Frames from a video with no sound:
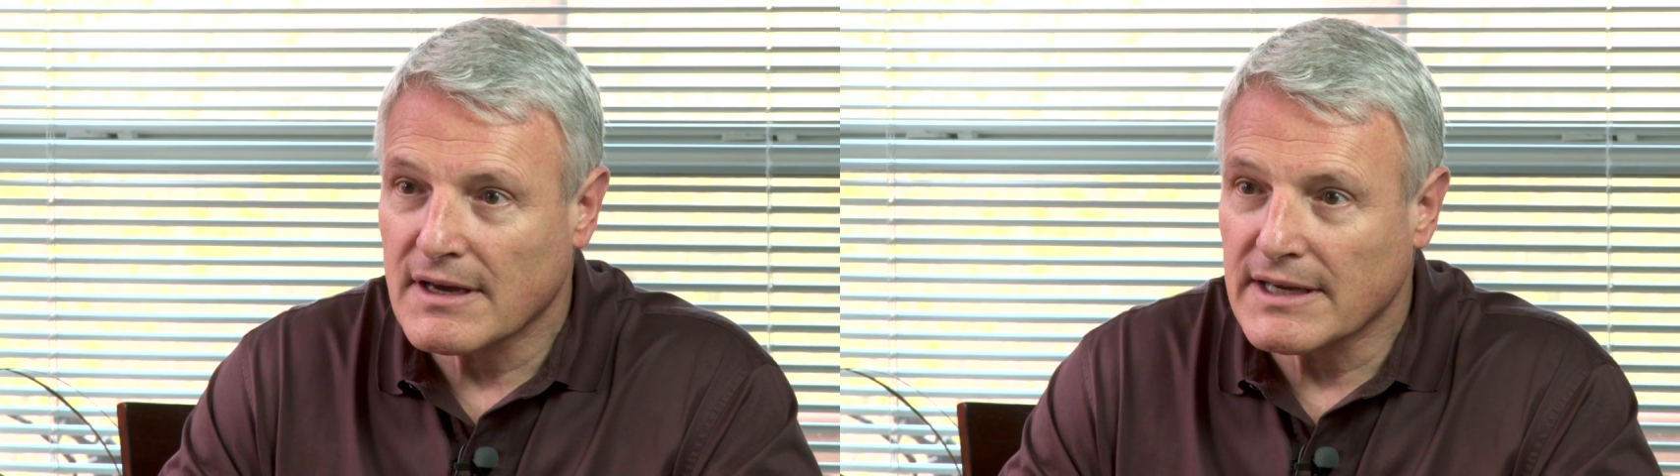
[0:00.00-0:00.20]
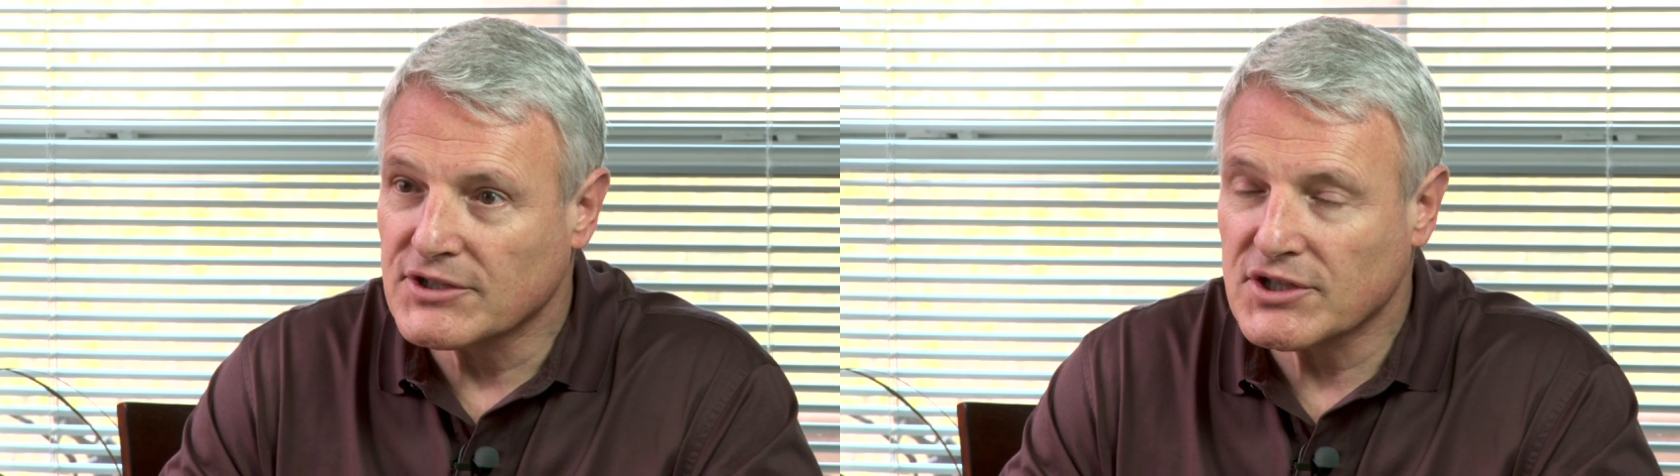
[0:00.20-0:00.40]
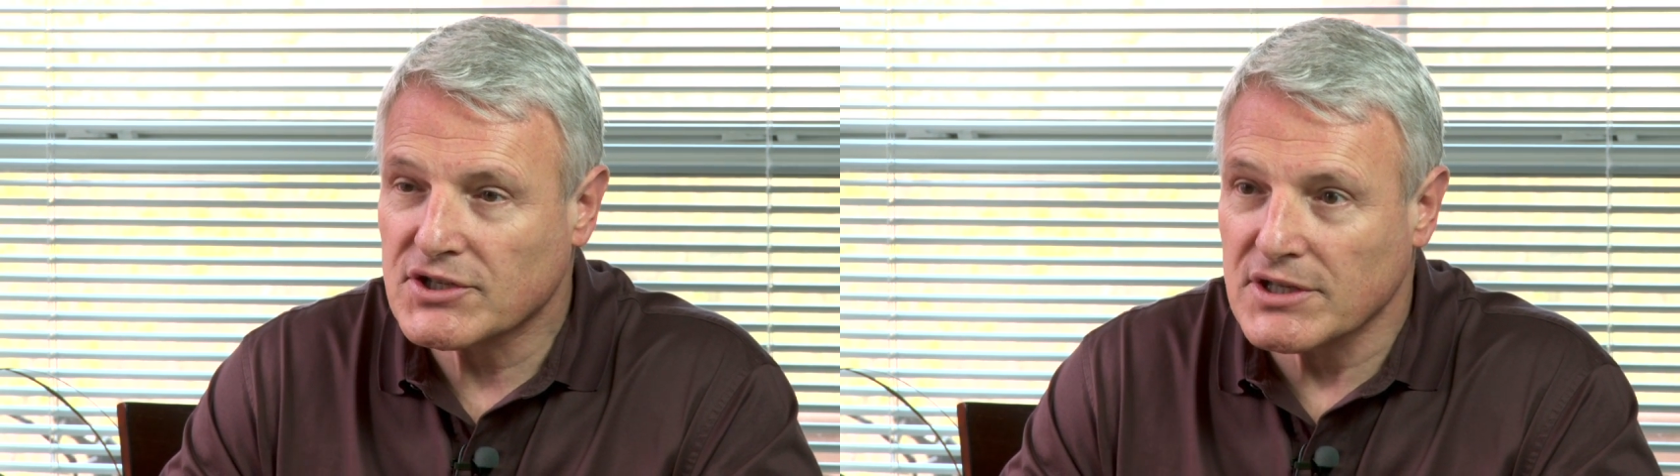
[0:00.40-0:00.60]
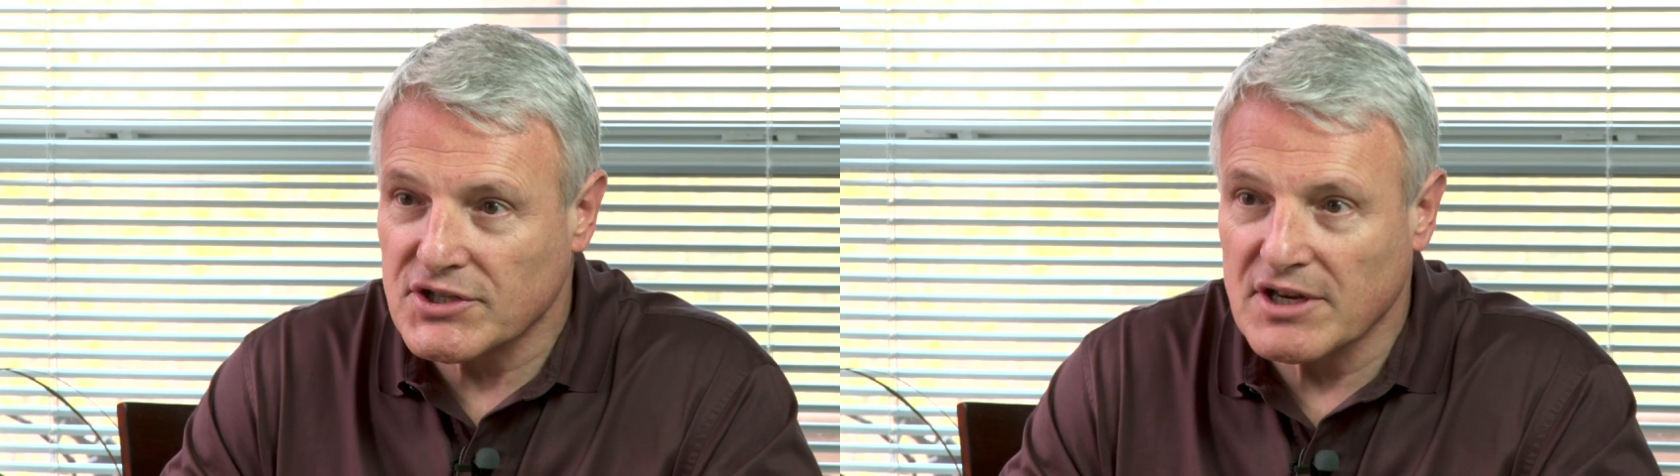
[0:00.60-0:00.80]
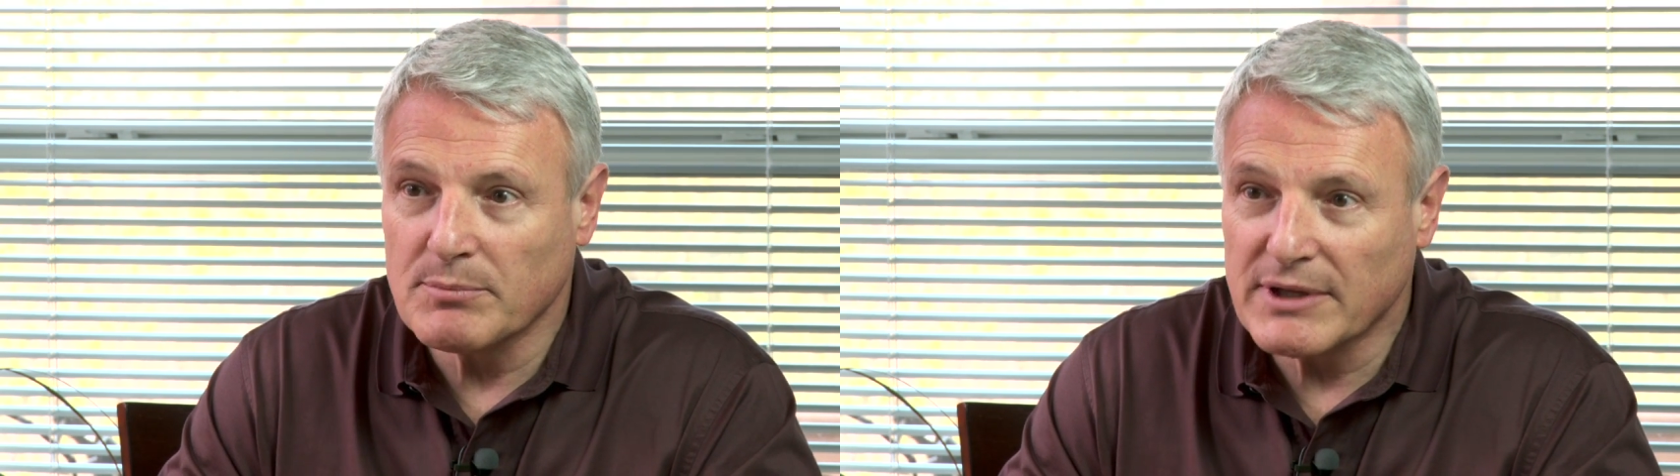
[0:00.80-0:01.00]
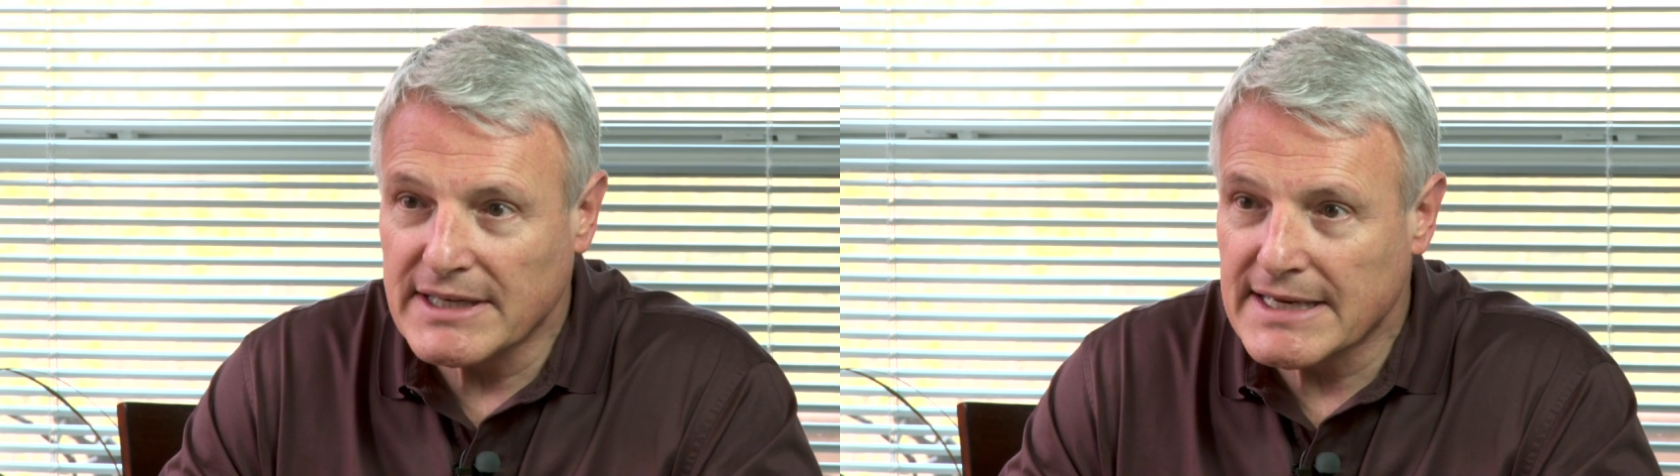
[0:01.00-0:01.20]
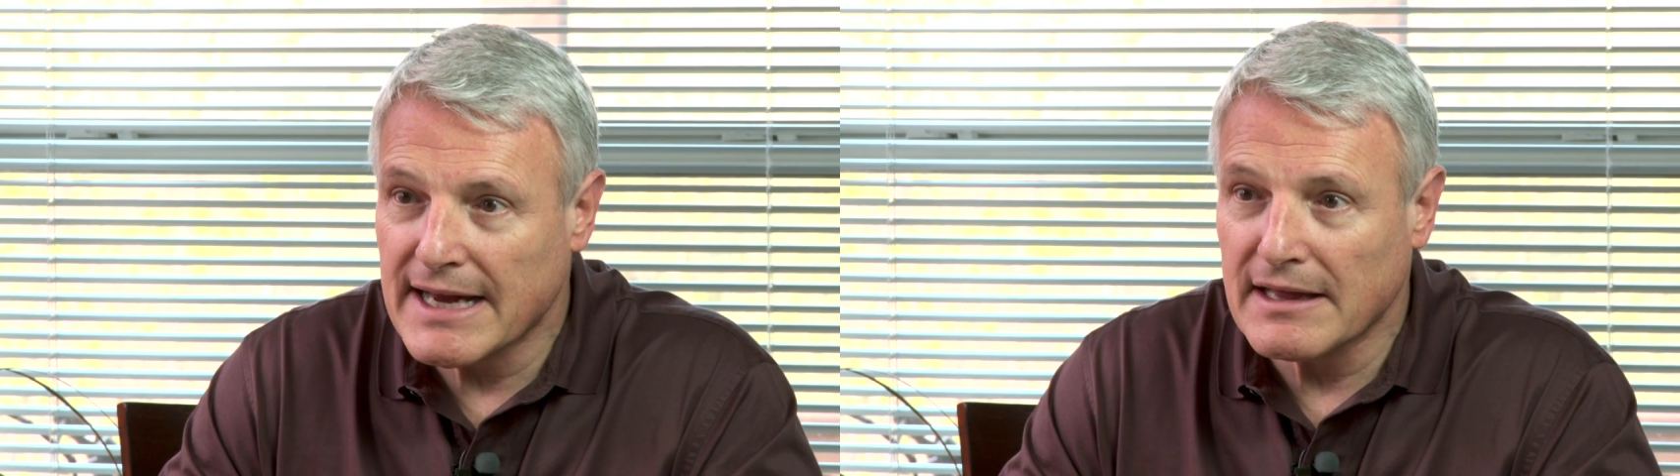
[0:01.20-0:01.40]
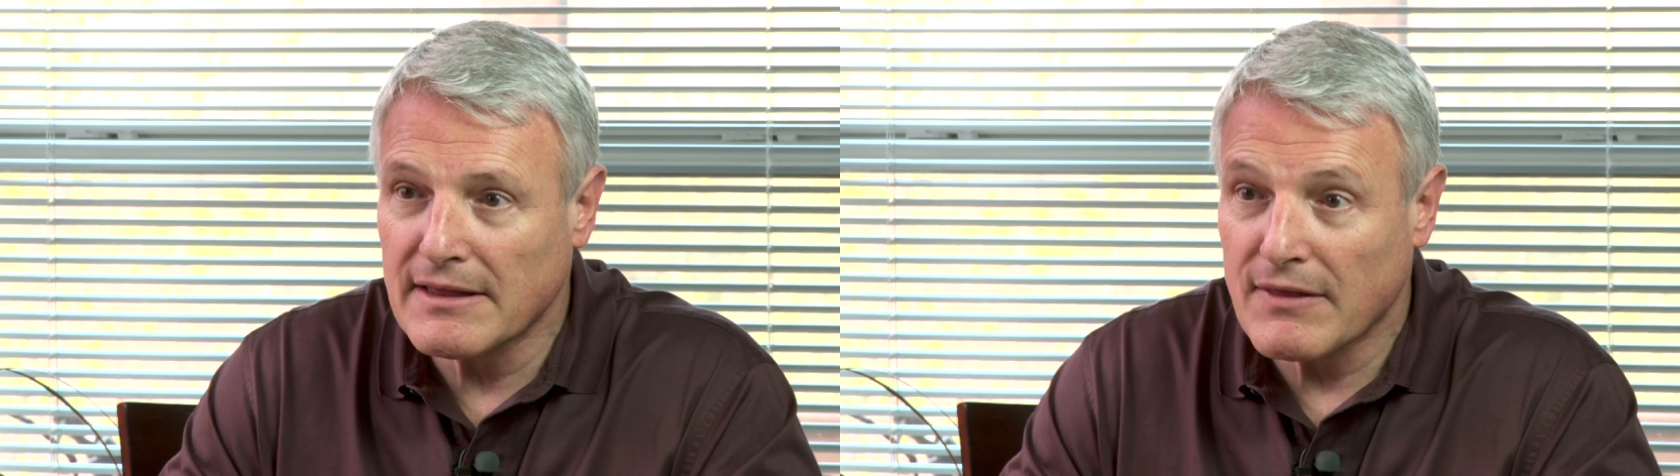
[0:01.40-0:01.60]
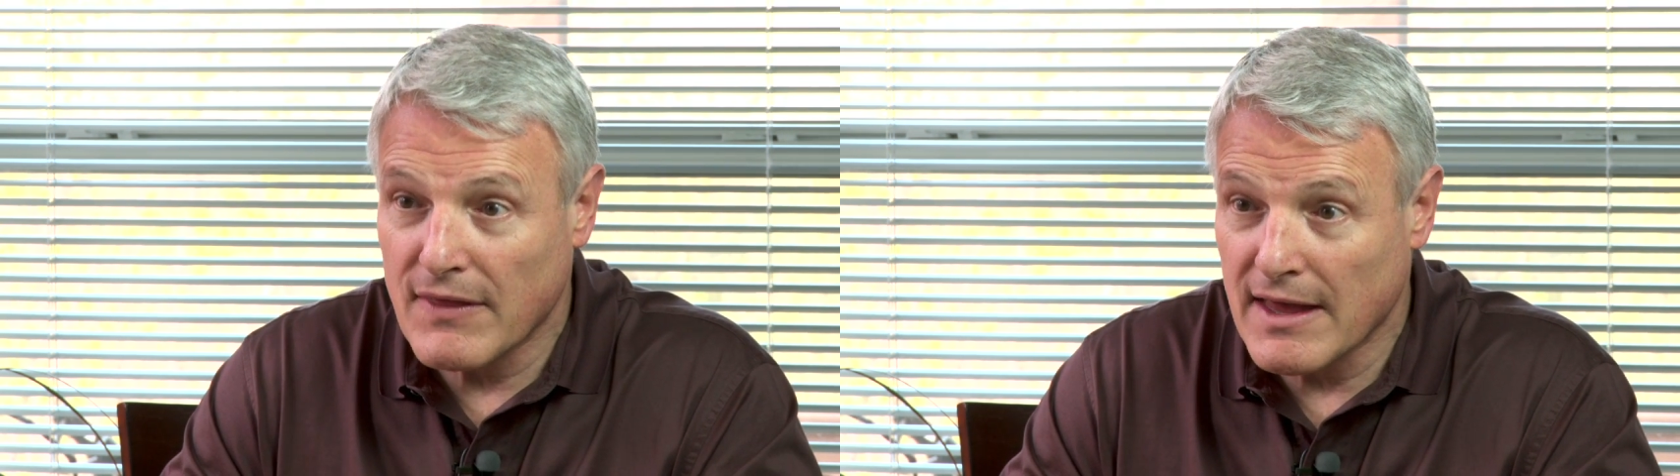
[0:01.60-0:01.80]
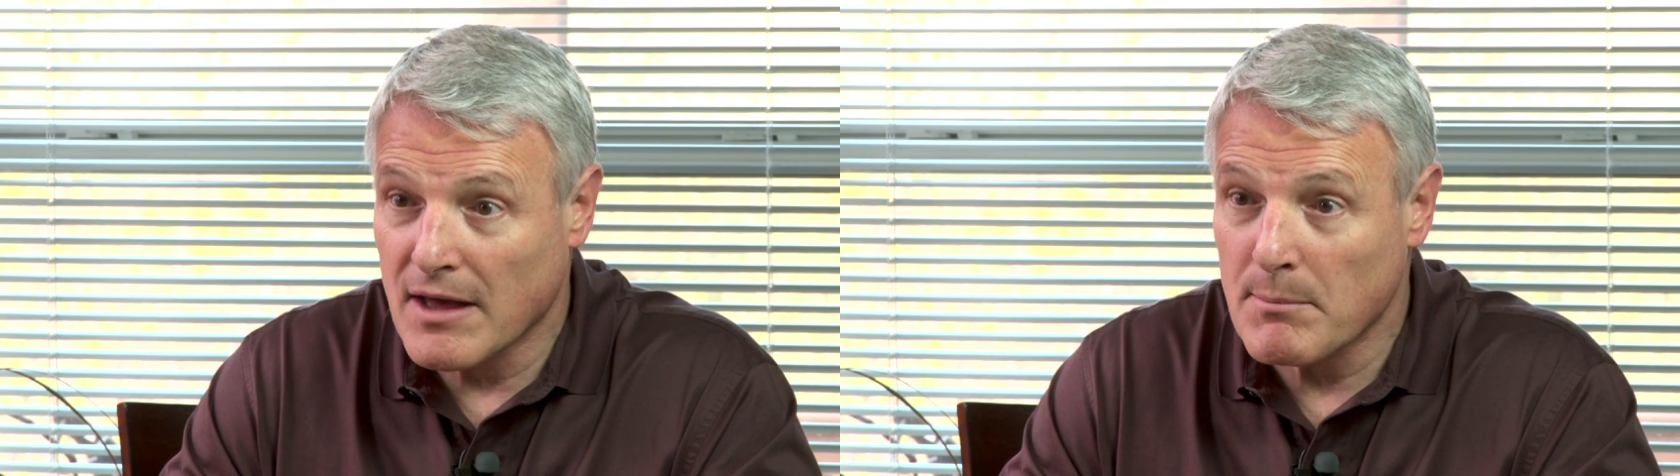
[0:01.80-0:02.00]
Is just simply tell
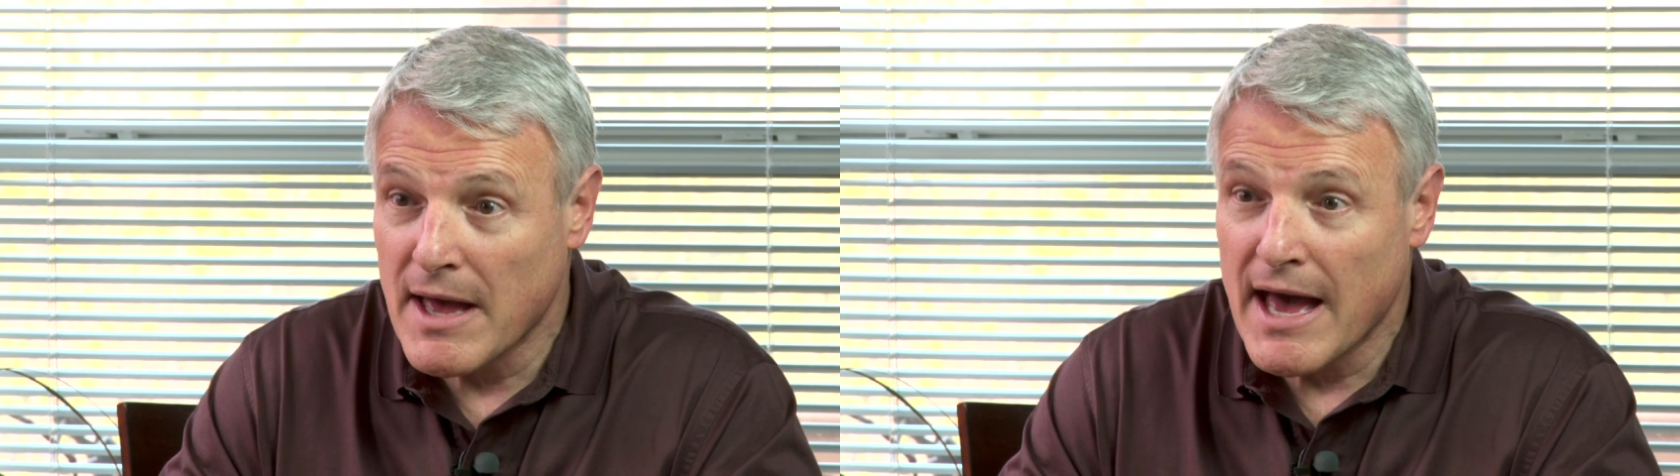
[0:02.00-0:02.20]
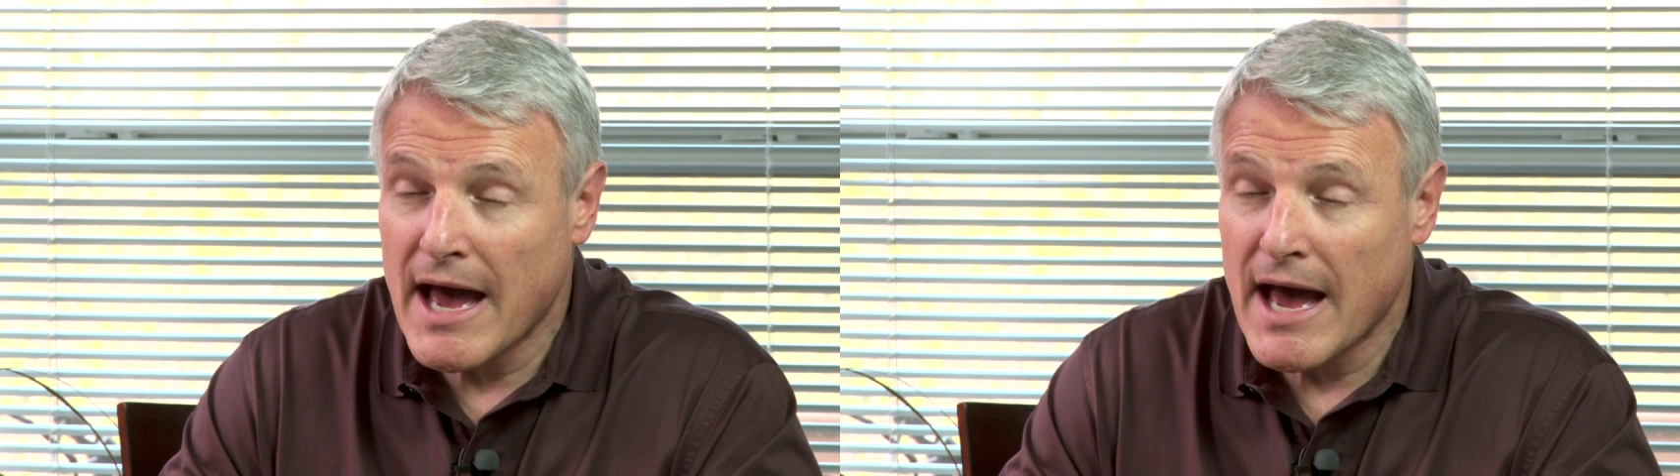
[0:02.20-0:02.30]
them